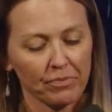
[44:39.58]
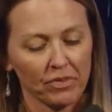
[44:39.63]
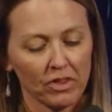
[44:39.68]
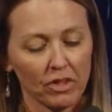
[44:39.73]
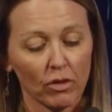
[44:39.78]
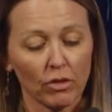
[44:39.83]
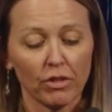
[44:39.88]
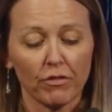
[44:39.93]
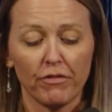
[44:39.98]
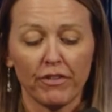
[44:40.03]

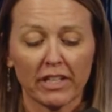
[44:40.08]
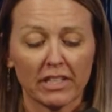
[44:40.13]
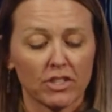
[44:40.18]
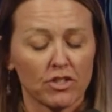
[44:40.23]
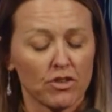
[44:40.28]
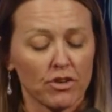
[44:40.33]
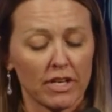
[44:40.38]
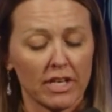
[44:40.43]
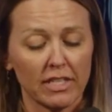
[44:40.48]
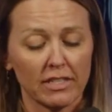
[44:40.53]
though the fig
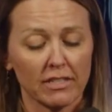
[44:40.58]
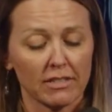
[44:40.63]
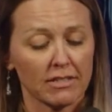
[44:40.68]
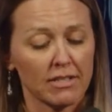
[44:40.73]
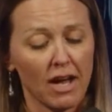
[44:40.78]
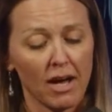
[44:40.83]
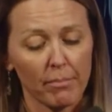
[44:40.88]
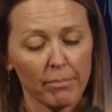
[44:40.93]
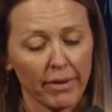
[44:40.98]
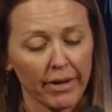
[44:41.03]
tree does
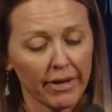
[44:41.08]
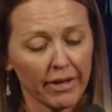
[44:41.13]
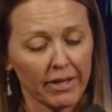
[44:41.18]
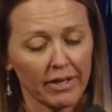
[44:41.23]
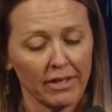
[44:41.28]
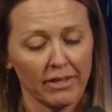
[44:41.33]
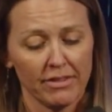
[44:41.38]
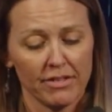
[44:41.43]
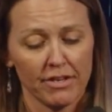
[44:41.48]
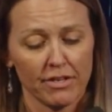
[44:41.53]
not bud
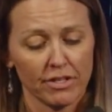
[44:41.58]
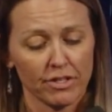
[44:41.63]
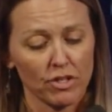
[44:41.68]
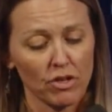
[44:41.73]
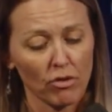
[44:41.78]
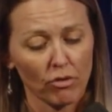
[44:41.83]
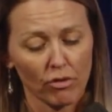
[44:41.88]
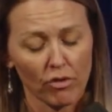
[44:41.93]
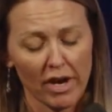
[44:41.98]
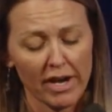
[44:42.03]
and there's
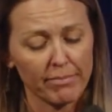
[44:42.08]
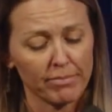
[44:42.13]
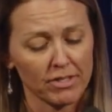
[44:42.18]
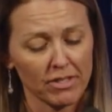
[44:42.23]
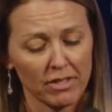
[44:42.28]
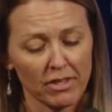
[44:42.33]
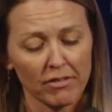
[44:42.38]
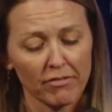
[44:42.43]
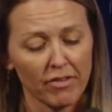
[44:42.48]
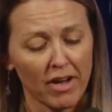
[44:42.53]
no grapes
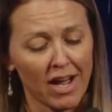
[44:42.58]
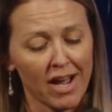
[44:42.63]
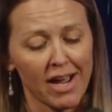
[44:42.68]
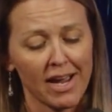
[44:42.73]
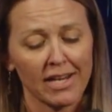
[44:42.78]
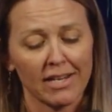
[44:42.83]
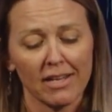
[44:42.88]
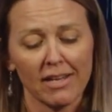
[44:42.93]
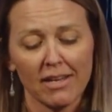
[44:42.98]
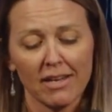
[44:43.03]
on the
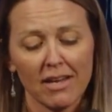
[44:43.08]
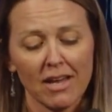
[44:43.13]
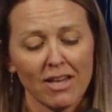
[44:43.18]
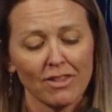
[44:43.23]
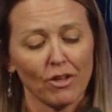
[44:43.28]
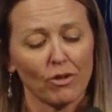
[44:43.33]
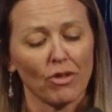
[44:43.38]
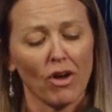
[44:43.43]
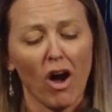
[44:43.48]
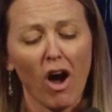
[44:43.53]
vine,
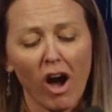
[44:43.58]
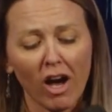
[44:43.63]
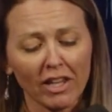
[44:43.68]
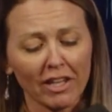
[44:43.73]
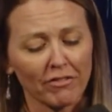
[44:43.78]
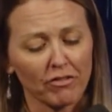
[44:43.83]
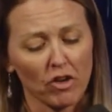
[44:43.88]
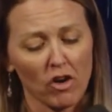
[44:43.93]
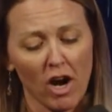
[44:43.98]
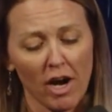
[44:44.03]
though the
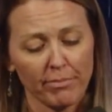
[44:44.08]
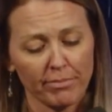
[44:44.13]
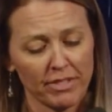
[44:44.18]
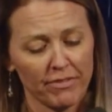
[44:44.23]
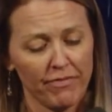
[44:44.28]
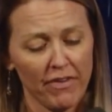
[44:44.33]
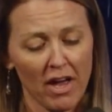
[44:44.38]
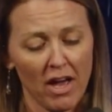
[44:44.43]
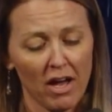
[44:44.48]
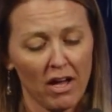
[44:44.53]
olive crops
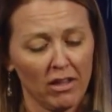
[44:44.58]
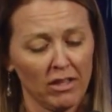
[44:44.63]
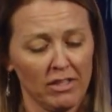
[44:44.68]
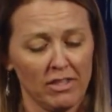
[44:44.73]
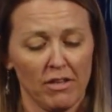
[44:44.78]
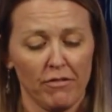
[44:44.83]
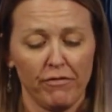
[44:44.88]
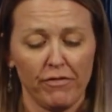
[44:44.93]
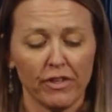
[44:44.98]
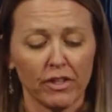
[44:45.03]
fell
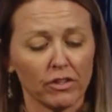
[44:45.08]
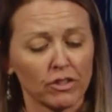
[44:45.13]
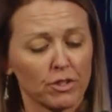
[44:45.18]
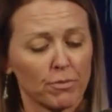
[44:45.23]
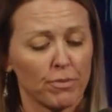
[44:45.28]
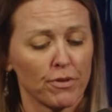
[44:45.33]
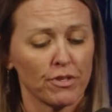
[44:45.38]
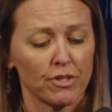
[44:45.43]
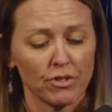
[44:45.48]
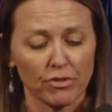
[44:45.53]
and the fields
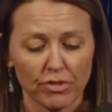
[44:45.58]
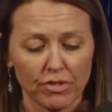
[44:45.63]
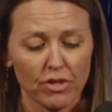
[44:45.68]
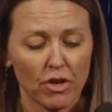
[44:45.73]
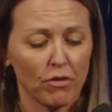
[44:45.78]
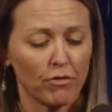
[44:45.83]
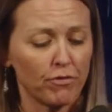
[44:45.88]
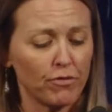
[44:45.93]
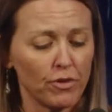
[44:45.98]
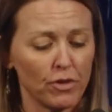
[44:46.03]
produce
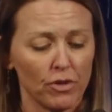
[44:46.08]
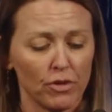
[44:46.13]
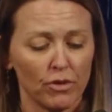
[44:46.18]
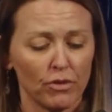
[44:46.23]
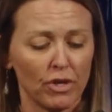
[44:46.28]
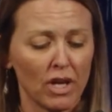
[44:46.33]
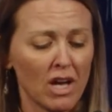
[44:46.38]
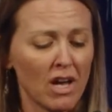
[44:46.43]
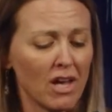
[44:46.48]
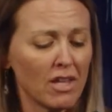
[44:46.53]
no
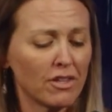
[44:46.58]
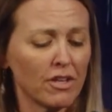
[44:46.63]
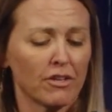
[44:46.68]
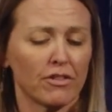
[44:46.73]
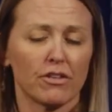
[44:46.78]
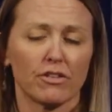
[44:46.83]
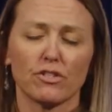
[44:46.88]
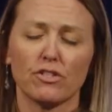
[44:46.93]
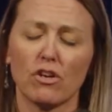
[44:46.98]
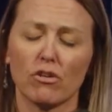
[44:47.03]
food, though
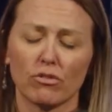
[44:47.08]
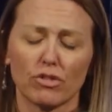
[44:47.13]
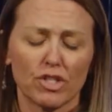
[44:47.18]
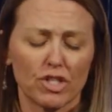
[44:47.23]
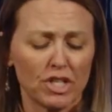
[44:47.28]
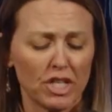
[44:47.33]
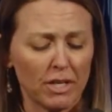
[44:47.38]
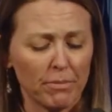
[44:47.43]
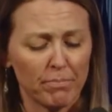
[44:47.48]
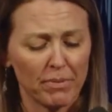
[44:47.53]
there's no
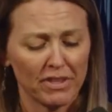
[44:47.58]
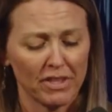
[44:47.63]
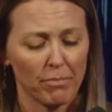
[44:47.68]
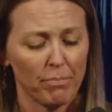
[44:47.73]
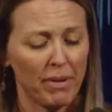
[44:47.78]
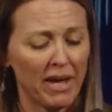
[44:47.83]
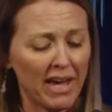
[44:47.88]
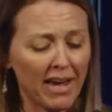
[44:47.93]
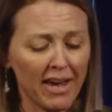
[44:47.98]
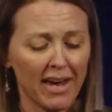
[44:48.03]
sheep in the
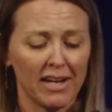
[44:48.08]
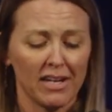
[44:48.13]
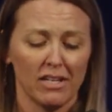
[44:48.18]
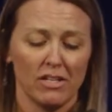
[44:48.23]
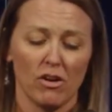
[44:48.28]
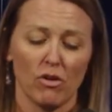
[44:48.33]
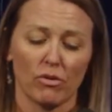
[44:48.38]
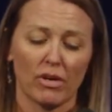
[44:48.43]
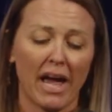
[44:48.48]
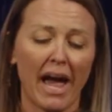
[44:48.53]
pen
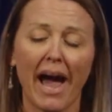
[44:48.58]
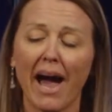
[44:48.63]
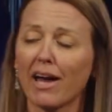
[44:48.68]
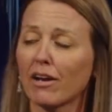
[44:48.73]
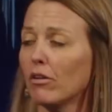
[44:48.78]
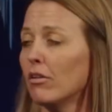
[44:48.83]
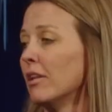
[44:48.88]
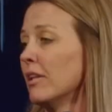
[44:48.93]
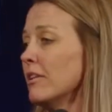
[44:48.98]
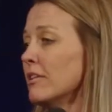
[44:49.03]
and no
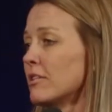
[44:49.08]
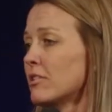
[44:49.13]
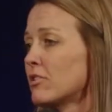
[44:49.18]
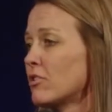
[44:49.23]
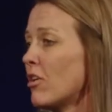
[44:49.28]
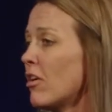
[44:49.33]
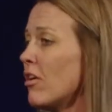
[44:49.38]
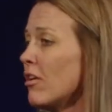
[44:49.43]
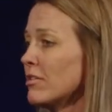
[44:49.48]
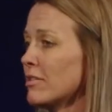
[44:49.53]
cattle in the
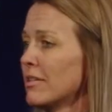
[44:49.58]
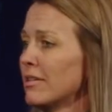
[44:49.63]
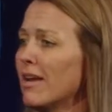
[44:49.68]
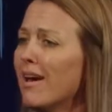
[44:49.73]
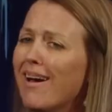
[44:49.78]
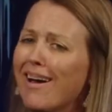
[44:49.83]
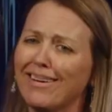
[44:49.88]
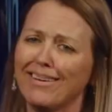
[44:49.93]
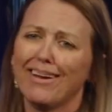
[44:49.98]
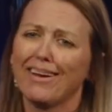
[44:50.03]
stalls, and
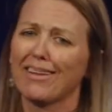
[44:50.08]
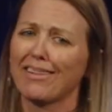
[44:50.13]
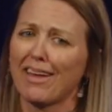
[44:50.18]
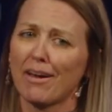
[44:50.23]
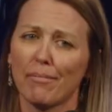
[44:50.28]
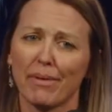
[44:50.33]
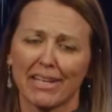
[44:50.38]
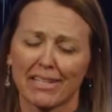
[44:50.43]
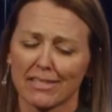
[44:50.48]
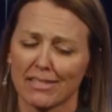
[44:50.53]
none of
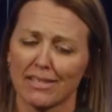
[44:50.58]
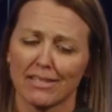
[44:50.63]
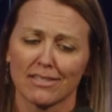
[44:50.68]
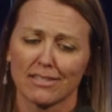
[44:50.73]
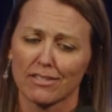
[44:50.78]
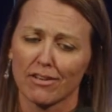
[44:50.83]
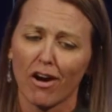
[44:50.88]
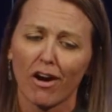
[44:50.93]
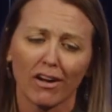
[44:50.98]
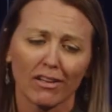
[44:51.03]
that makes
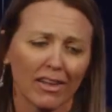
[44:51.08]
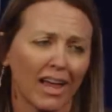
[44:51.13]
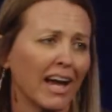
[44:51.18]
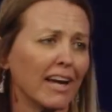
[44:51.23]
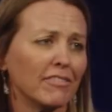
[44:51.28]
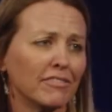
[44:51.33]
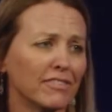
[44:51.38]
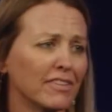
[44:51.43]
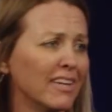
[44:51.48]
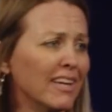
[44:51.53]
sense to our
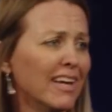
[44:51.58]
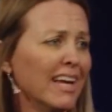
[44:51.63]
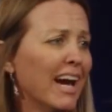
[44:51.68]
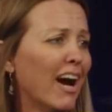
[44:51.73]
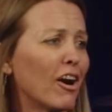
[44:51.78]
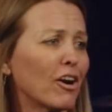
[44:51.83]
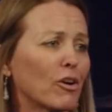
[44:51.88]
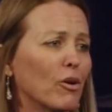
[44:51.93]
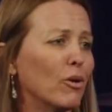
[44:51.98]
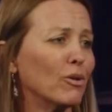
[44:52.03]
life,
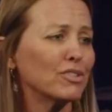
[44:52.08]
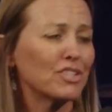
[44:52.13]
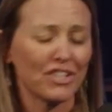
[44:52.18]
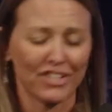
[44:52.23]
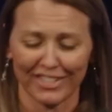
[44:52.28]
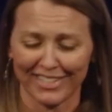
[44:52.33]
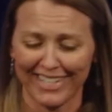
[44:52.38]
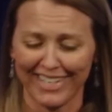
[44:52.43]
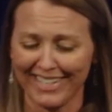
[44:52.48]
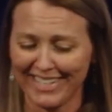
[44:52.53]
our
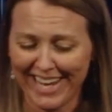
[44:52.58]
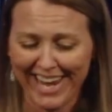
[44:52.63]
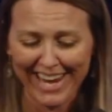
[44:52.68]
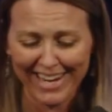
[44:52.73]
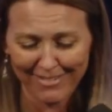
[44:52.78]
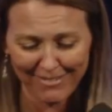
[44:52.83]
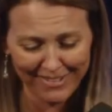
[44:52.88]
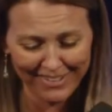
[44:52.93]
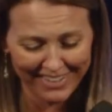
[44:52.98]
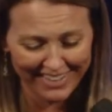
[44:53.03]
culture
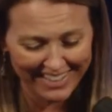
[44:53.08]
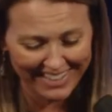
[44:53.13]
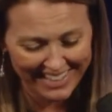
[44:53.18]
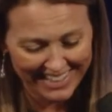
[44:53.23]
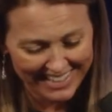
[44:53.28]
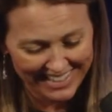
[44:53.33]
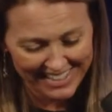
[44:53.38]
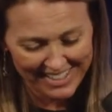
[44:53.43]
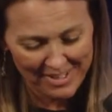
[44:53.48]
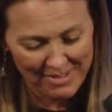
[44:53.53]
today, really.
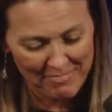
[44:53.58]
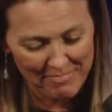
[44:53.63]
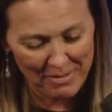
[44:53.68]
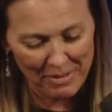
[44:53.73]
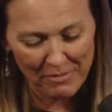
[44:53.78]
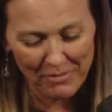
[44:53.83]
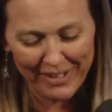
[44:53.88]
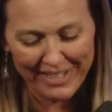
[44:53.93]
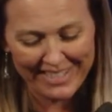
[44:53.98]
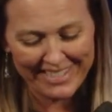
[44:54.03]

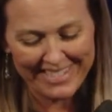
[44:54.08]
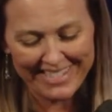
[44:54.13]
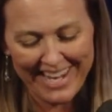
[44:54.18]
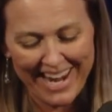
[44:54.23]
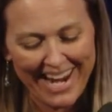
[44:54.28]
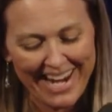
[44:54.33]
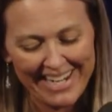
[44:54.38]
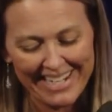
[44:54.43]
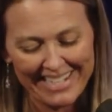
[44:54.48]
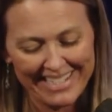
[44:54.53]
But what it's
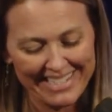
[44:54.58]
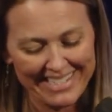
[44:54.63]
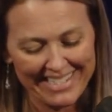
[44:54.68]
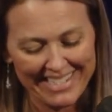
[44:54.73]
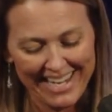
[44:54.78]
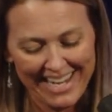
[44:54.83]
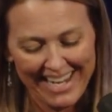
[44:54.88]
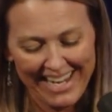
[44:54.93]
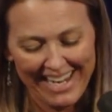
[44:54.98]
saying is,